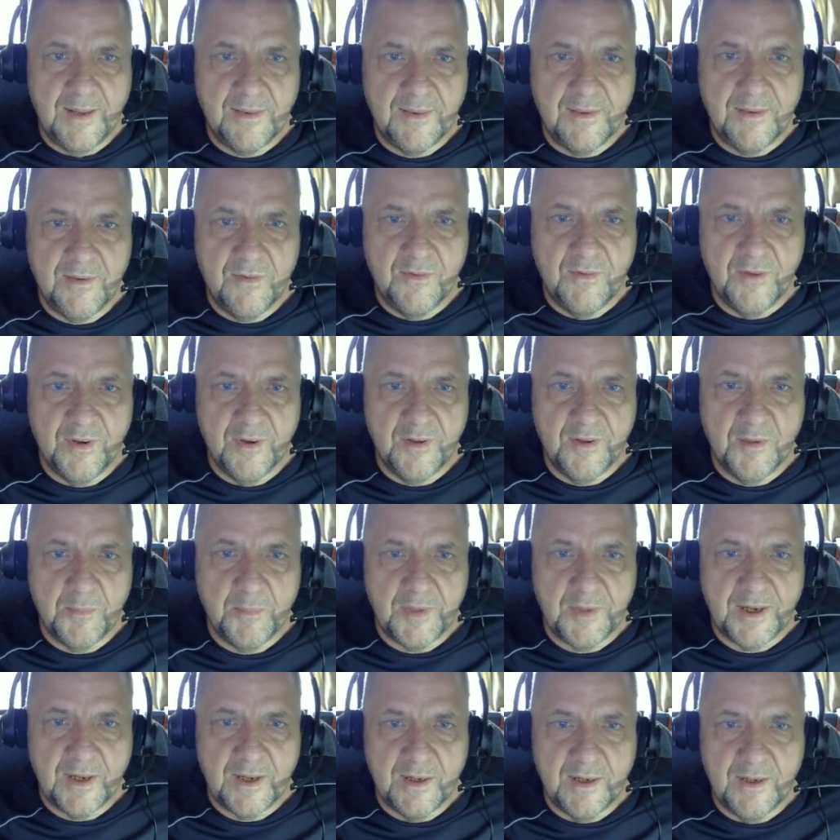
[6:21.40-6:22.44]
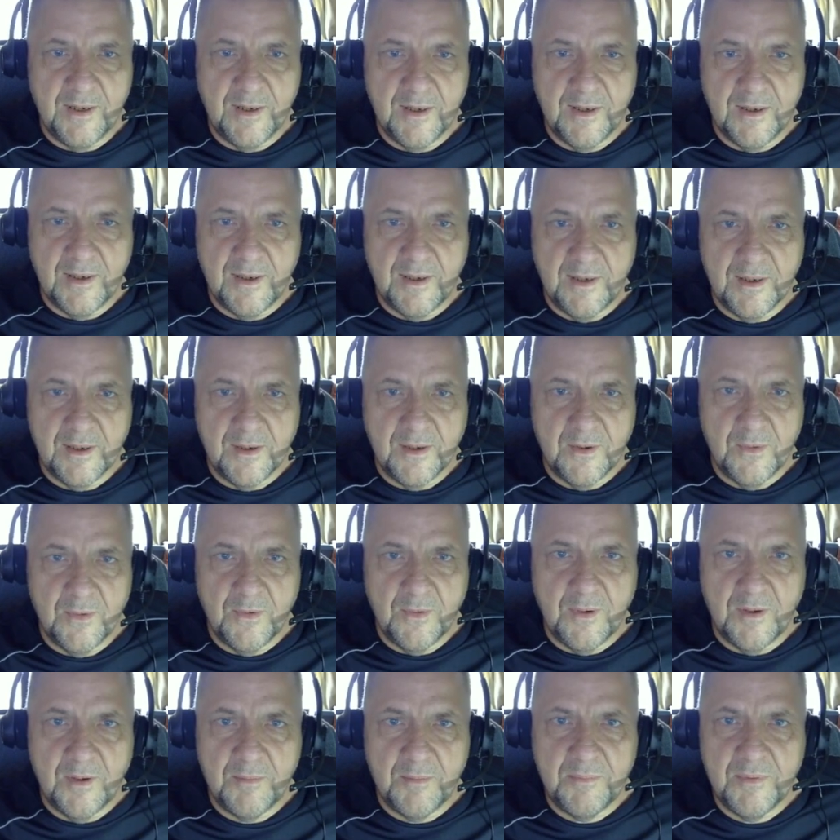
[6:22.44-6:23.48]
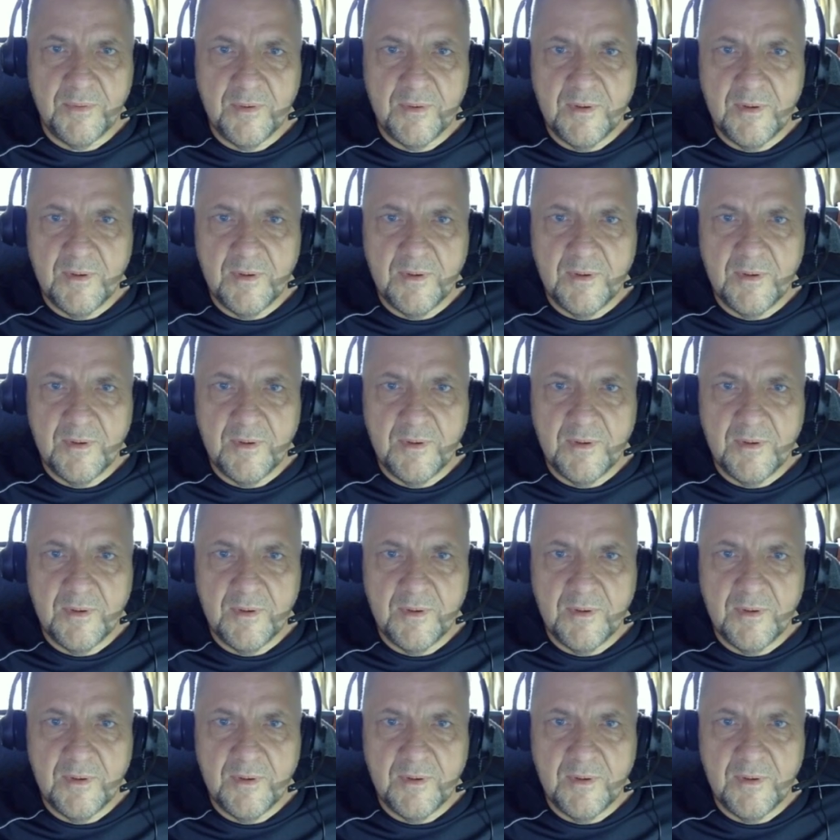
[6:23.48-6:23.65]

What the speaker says: During the beginning, I go up,